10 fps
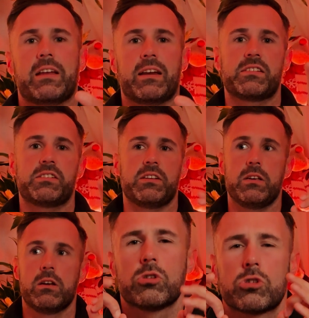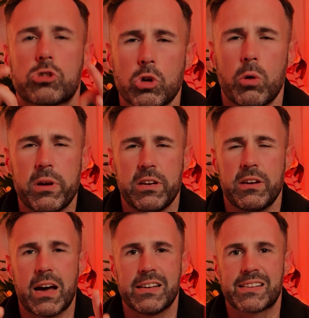that I see so many
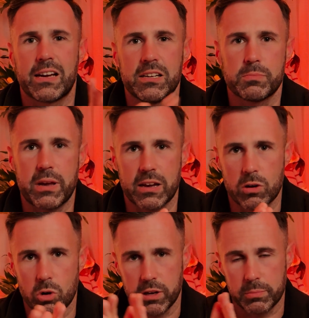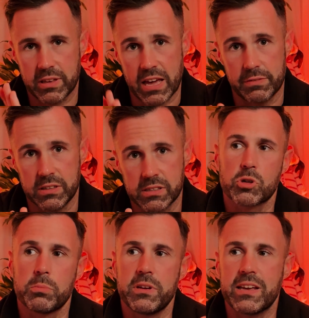nice guys make. I call them Kevin.
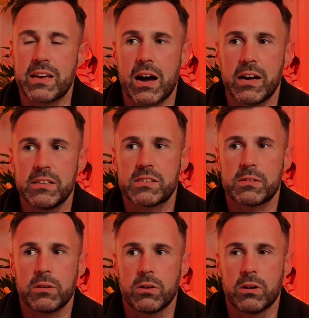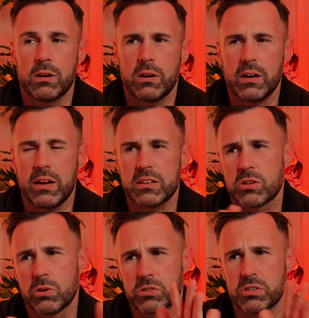So many guys, I
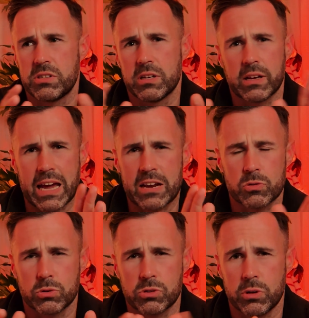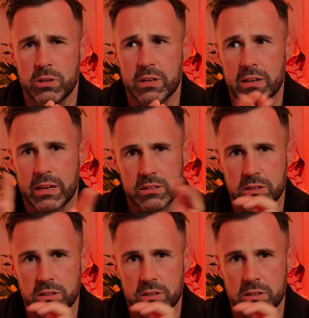also see like Andrew's doing that, like